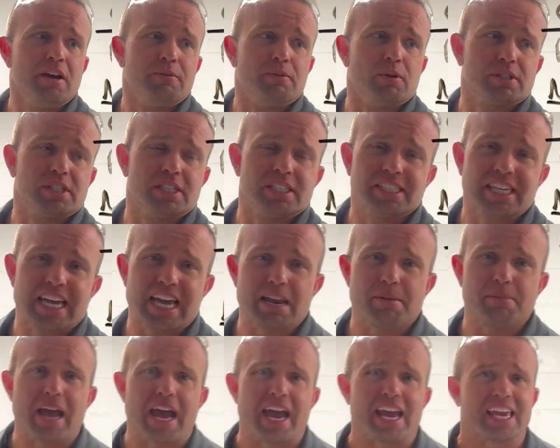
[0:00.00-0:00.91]
versus
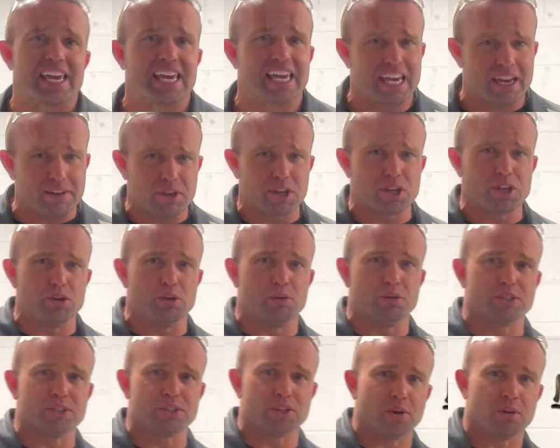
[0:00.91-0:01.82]
KWI giving
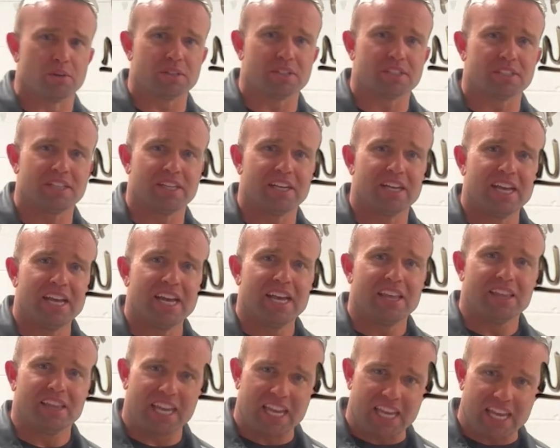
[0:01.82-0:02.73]
you certs,
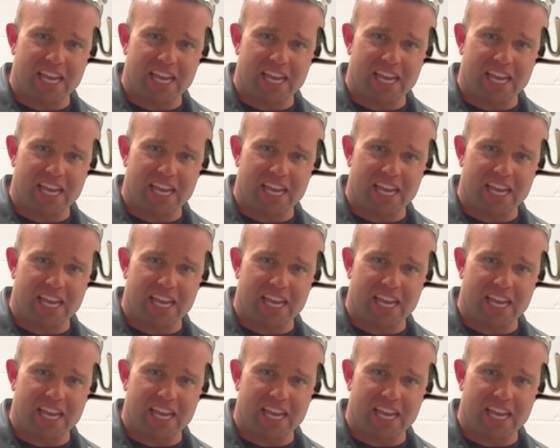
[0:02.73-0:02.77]
then